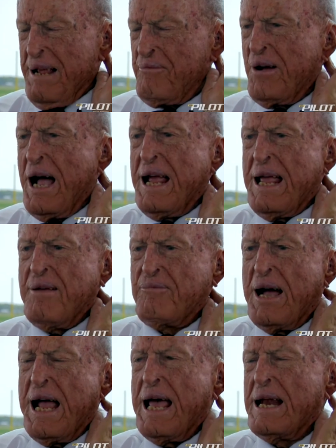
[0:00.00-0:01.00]
If
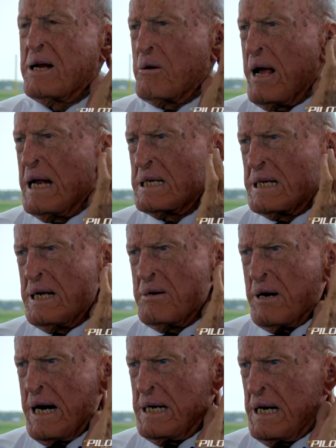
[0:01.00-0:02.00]
I had a grandson
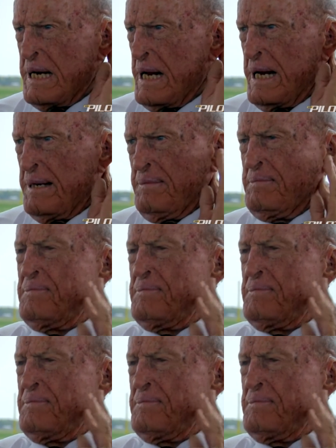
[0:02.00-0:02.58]
right today,